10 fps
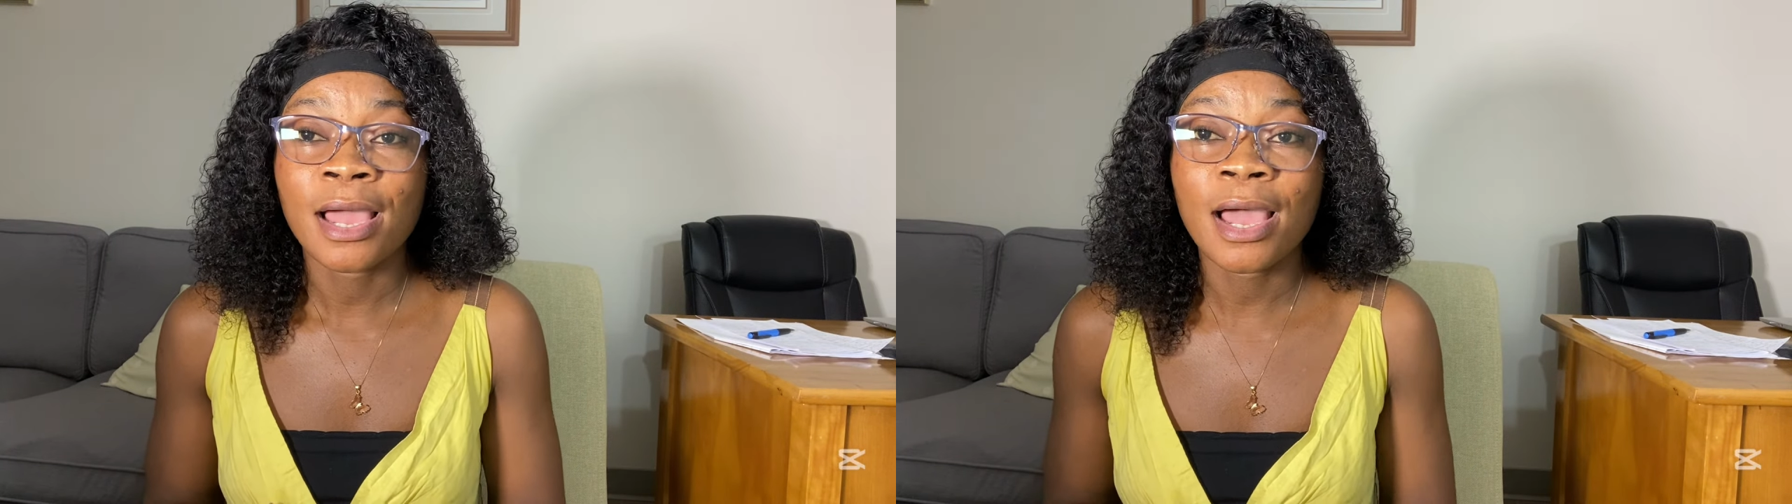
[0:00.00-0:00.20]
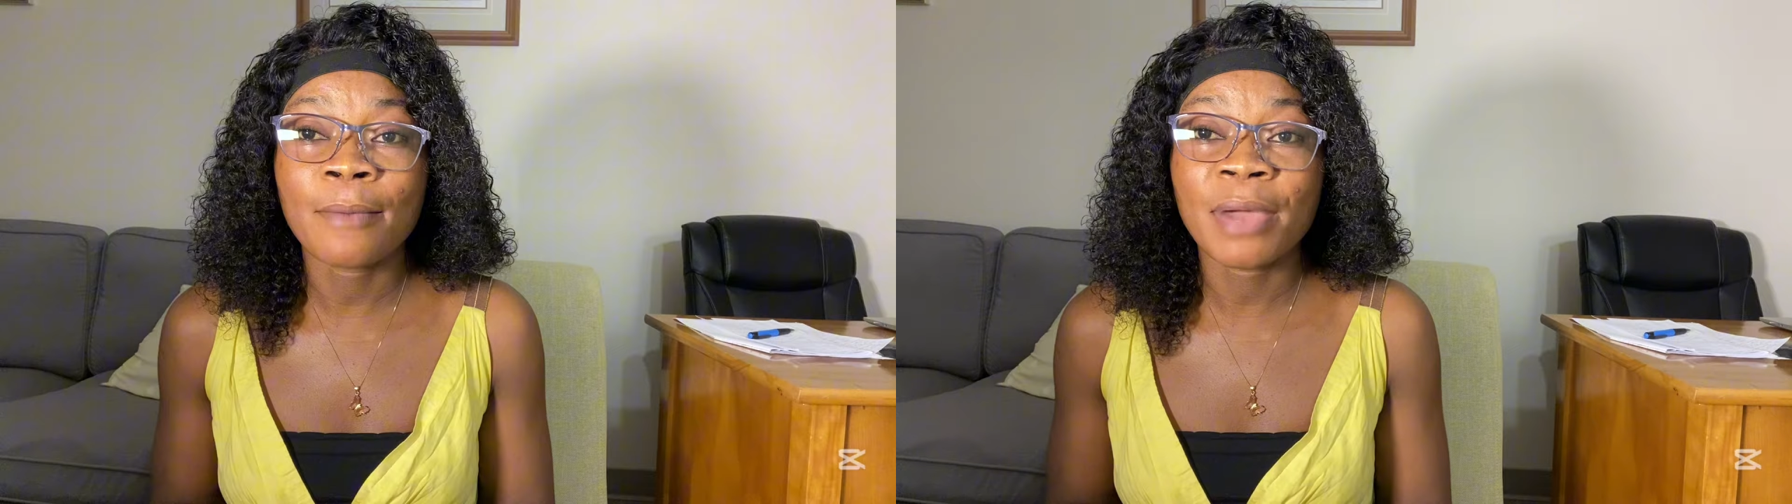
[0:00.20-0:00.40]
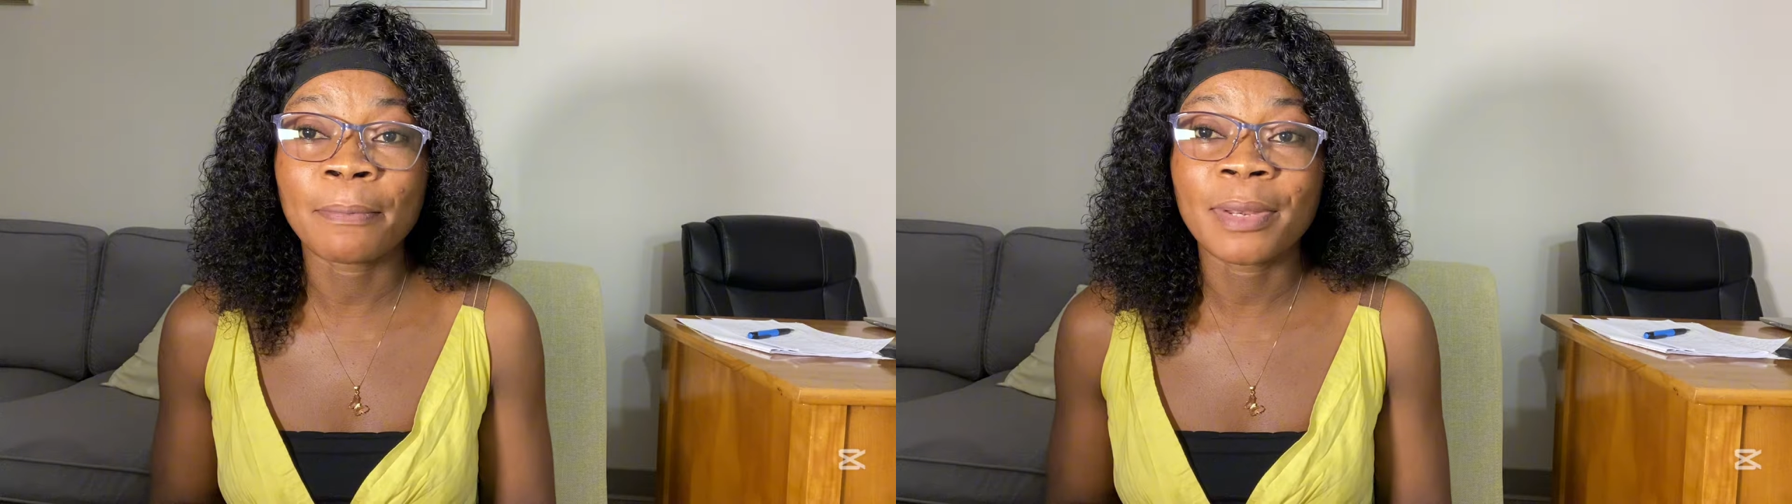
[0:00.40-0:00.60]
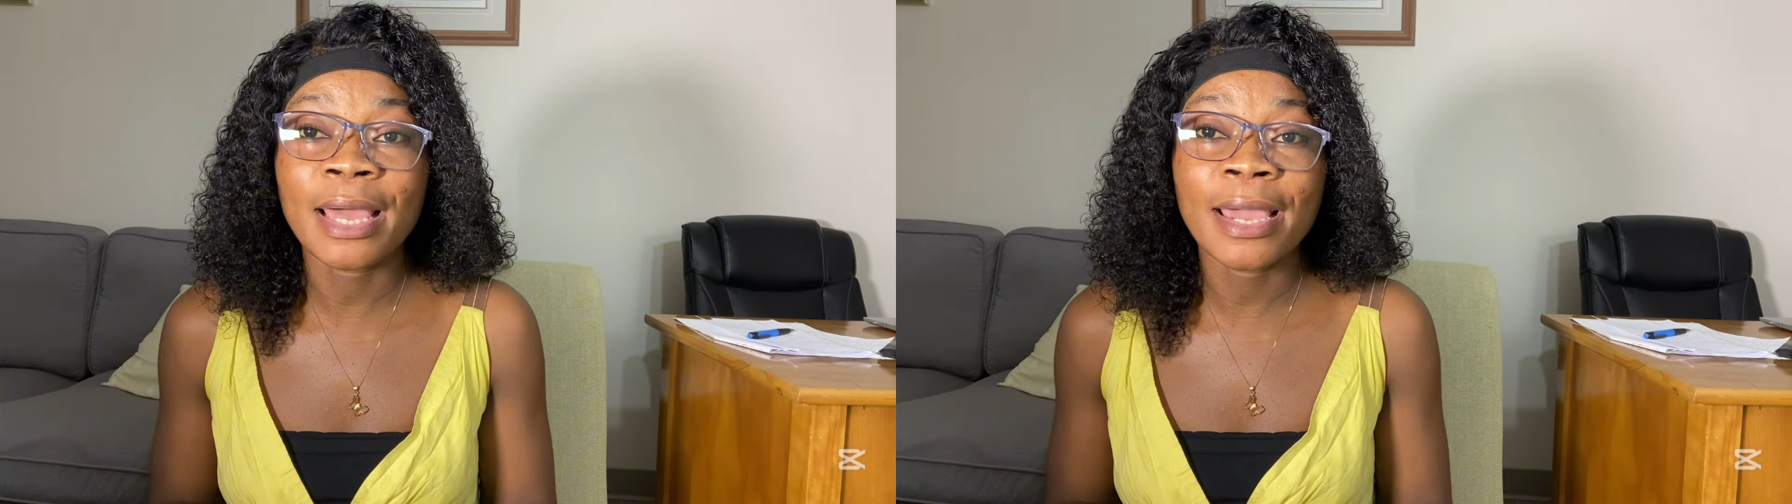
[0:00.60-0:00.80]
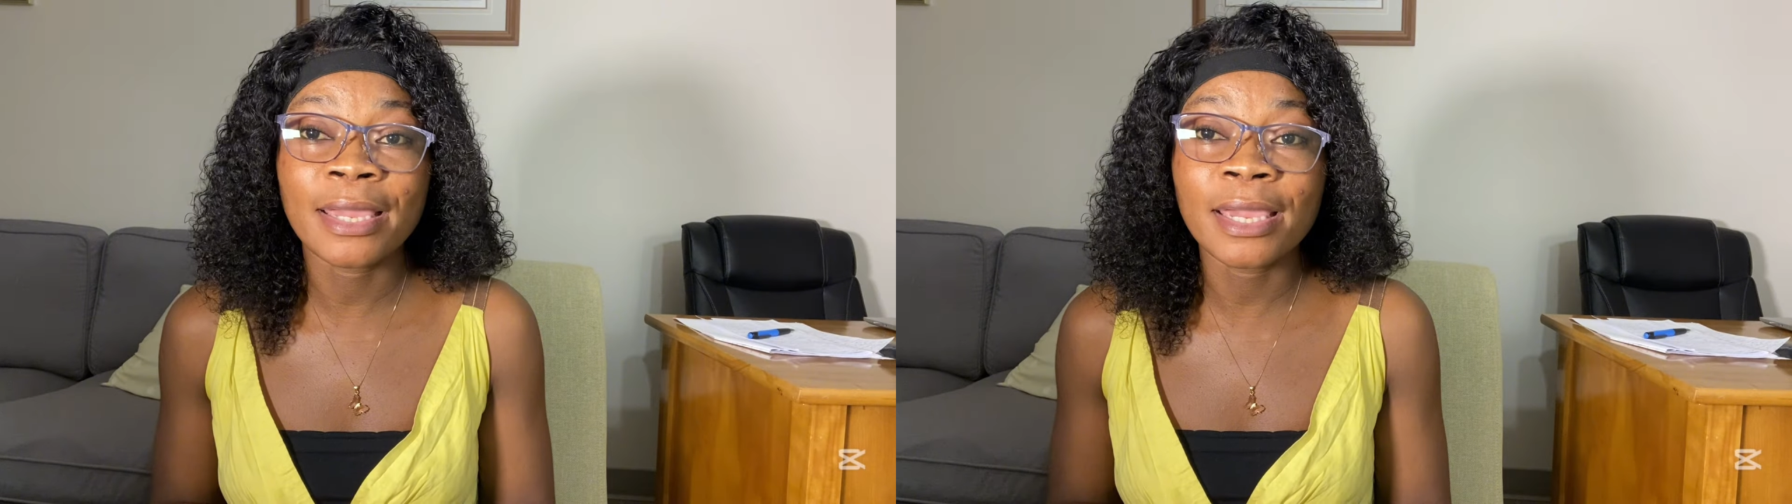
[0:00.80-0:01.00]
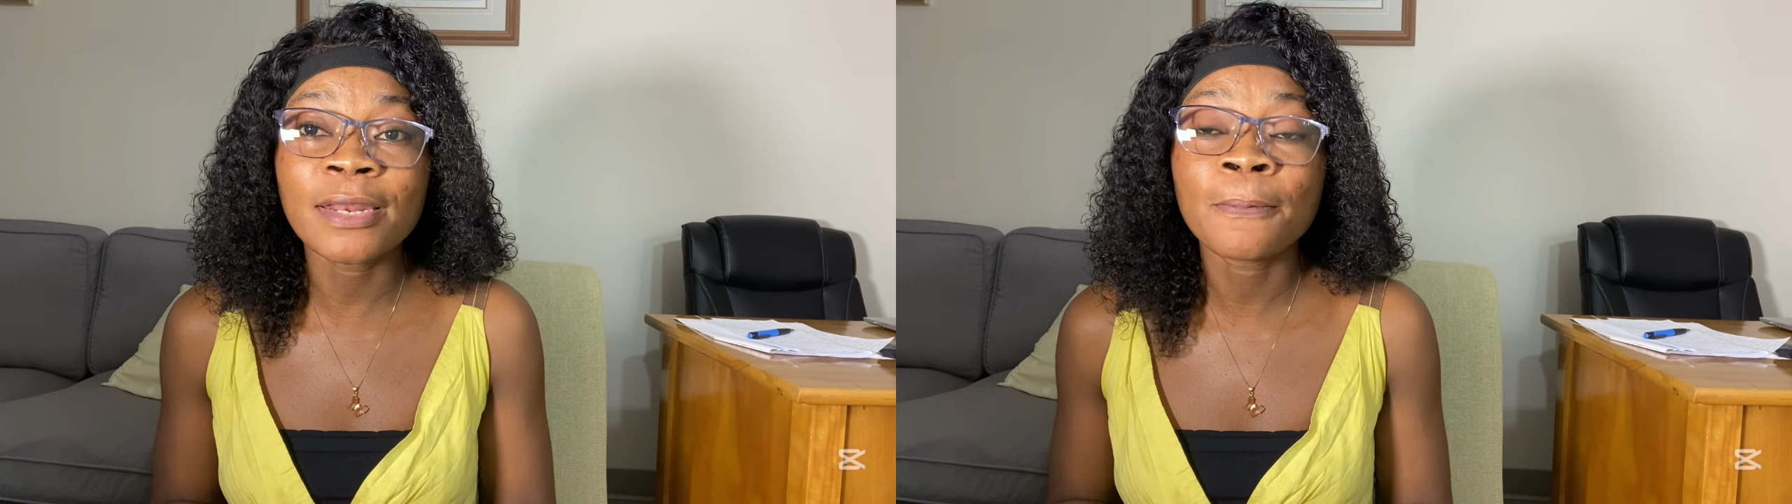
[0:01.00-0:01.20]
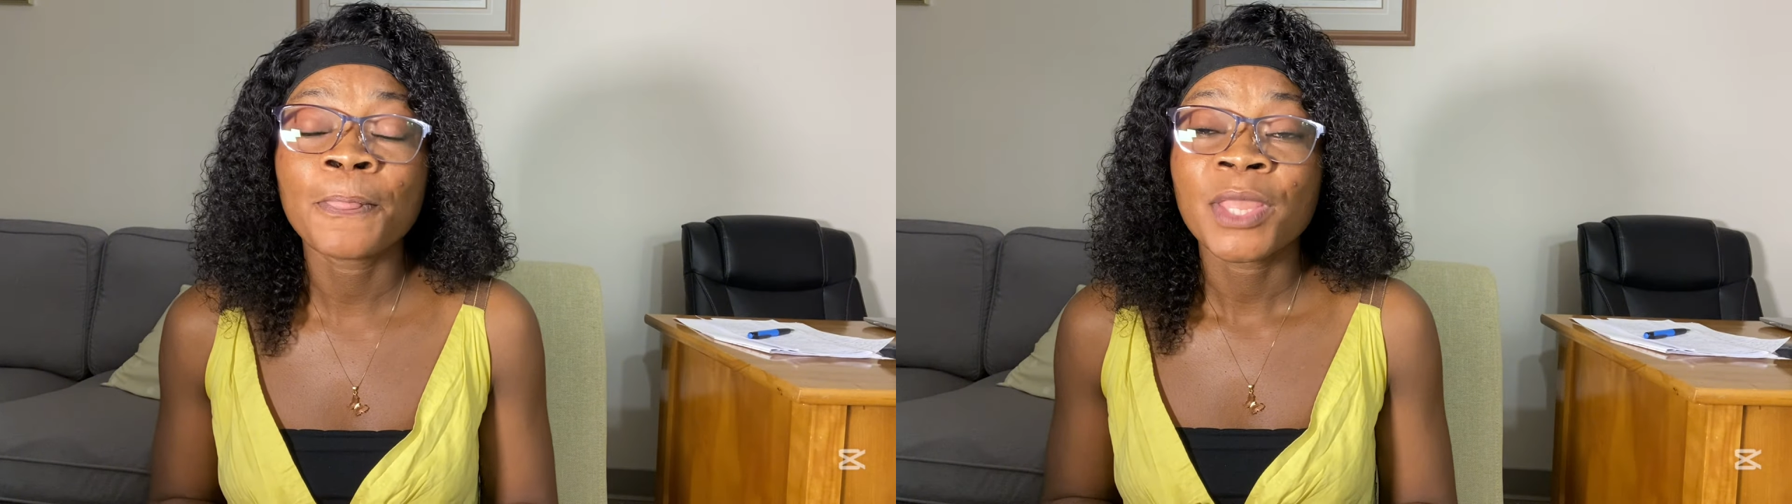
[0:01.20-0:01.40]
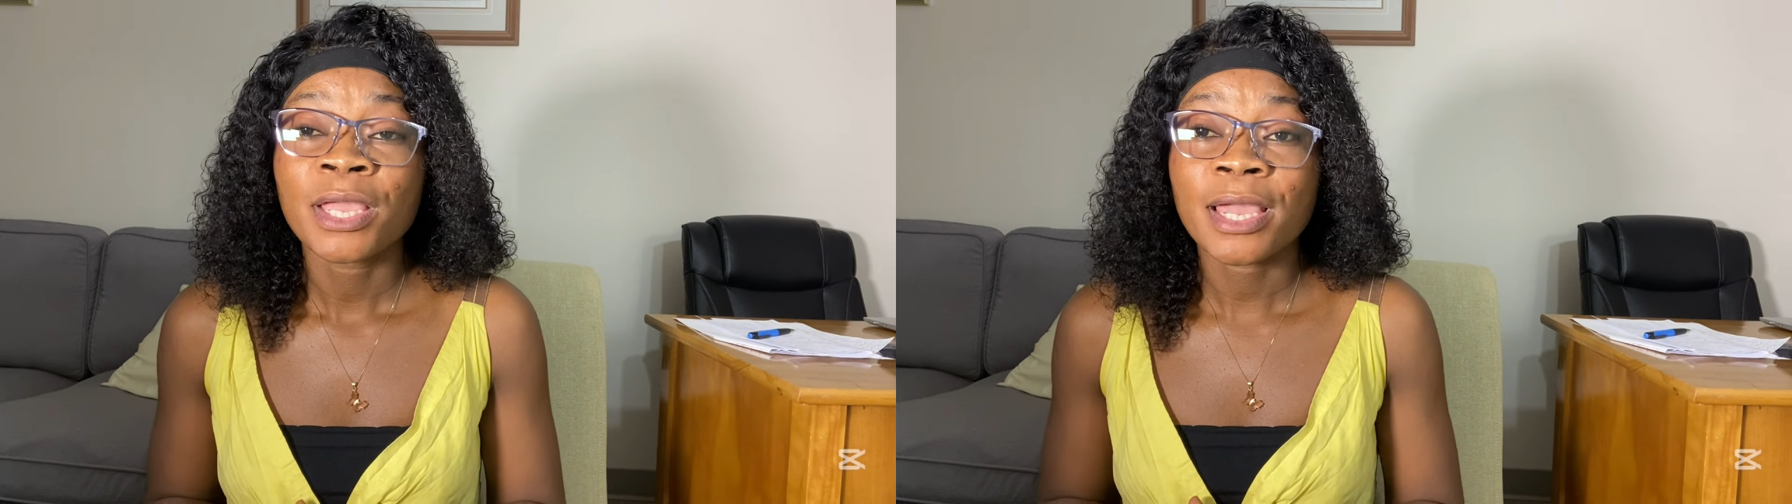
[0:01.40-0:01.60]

applying.